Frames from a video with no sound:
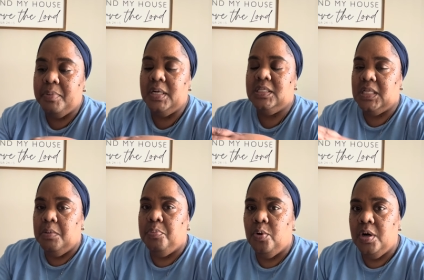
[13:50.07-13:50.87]
But it's
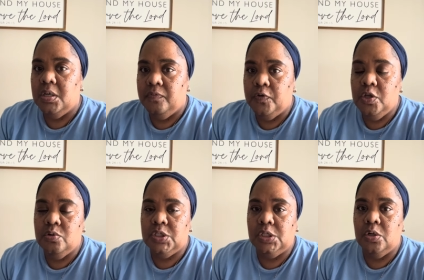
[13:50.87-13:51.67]
important for you
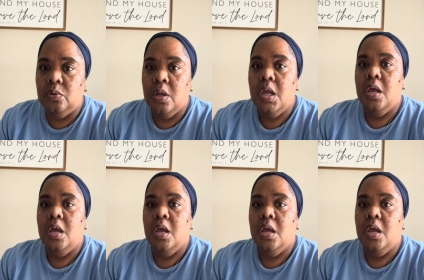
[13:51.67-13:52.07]
to know